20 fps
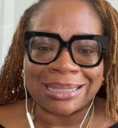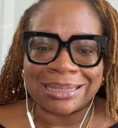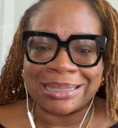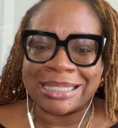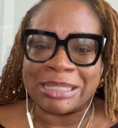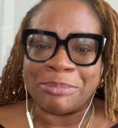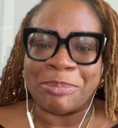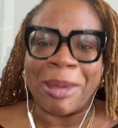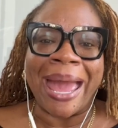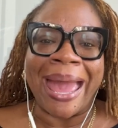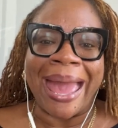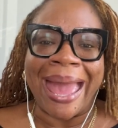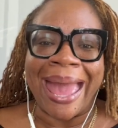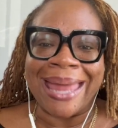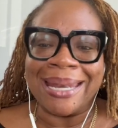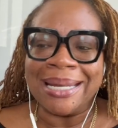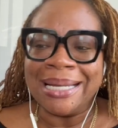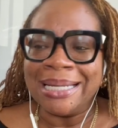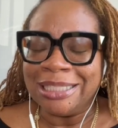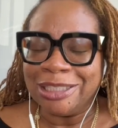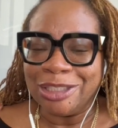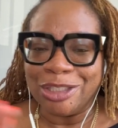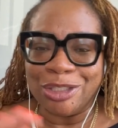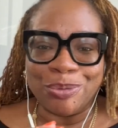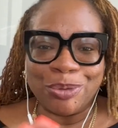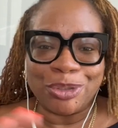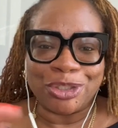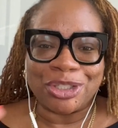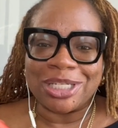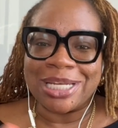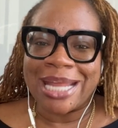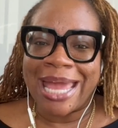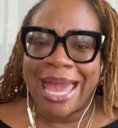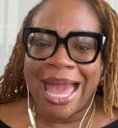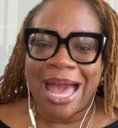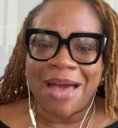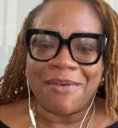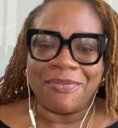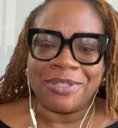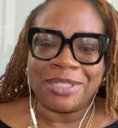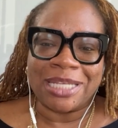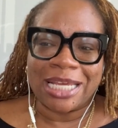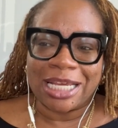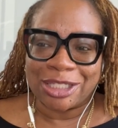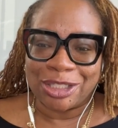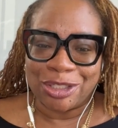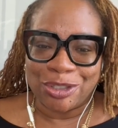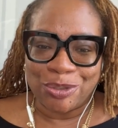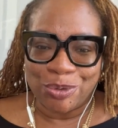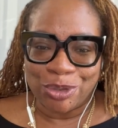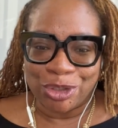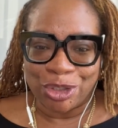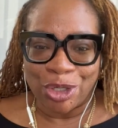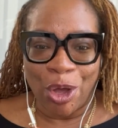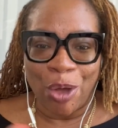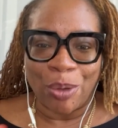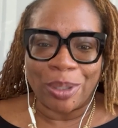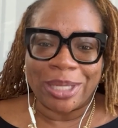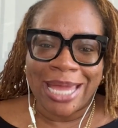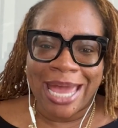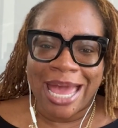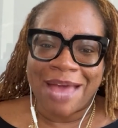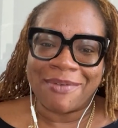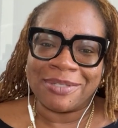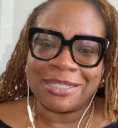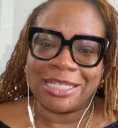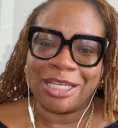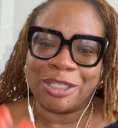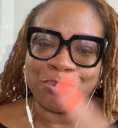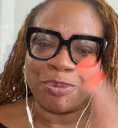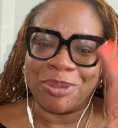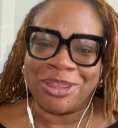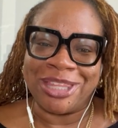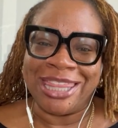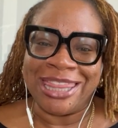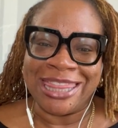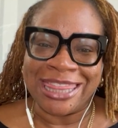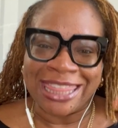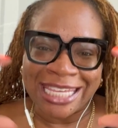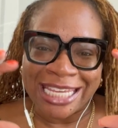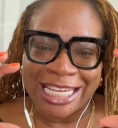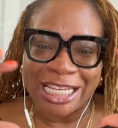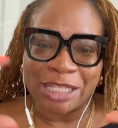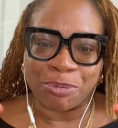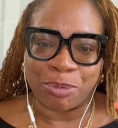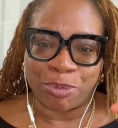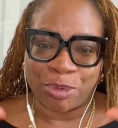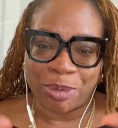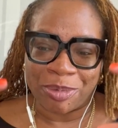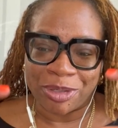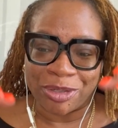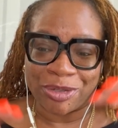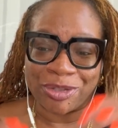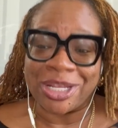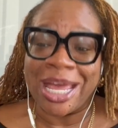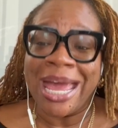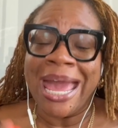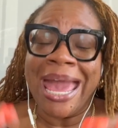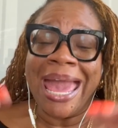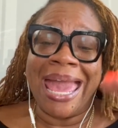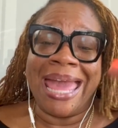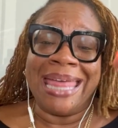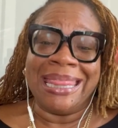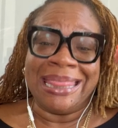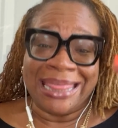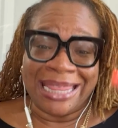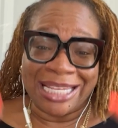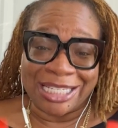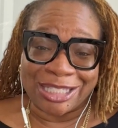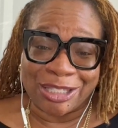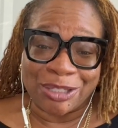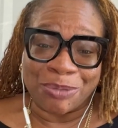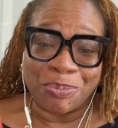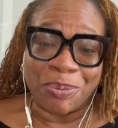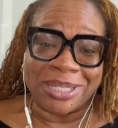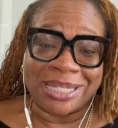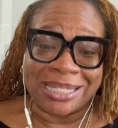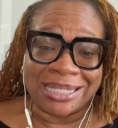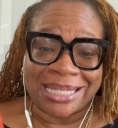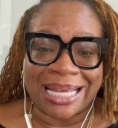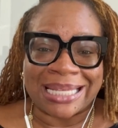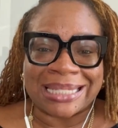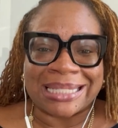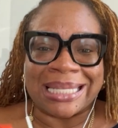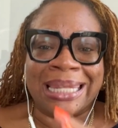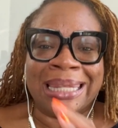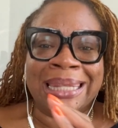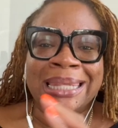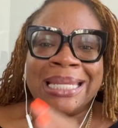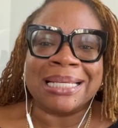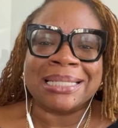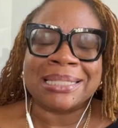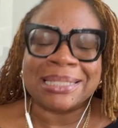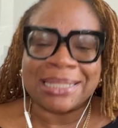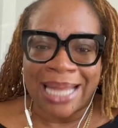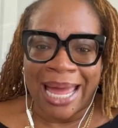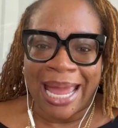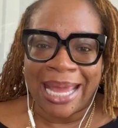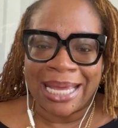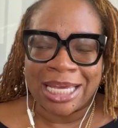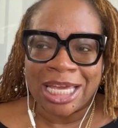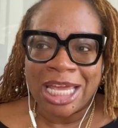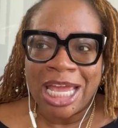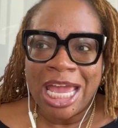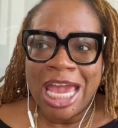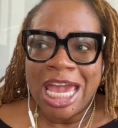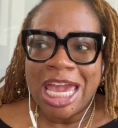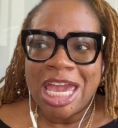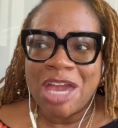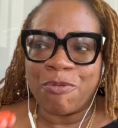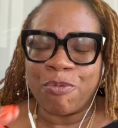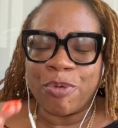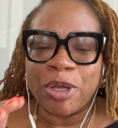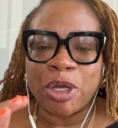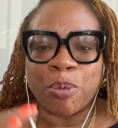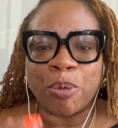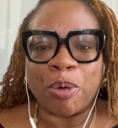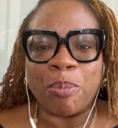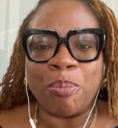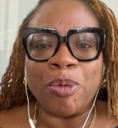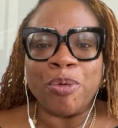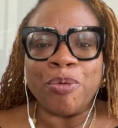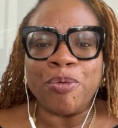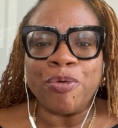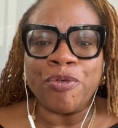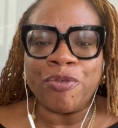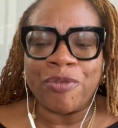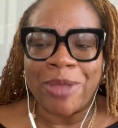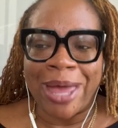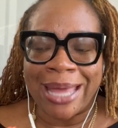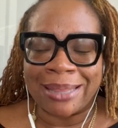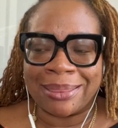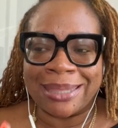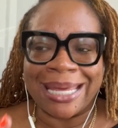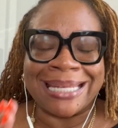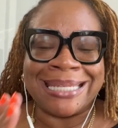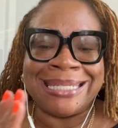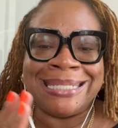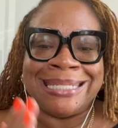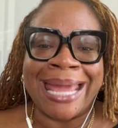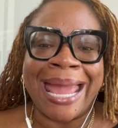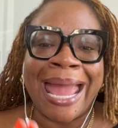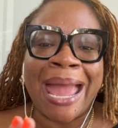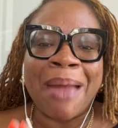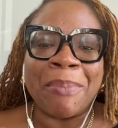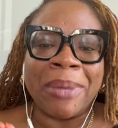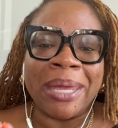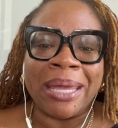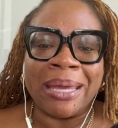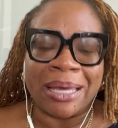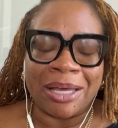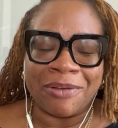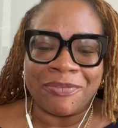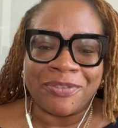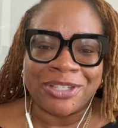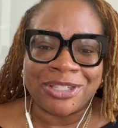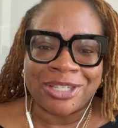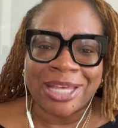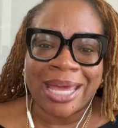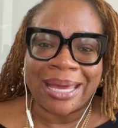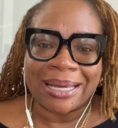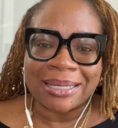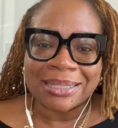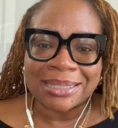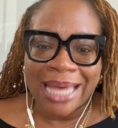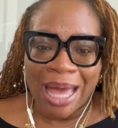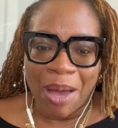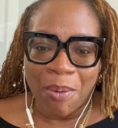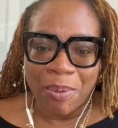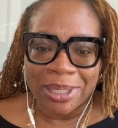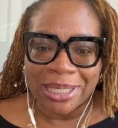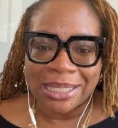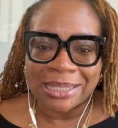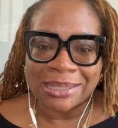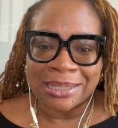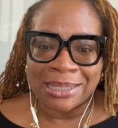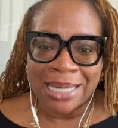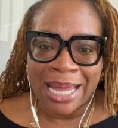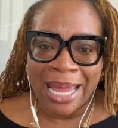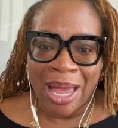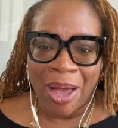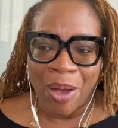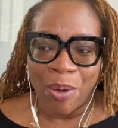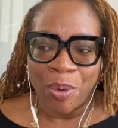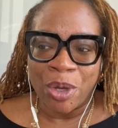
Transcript: is bad, you shouldn't have sex and you should only have sex within these perimeters, and this is what sex looks like. If we can remove that damning of sex, how it is now,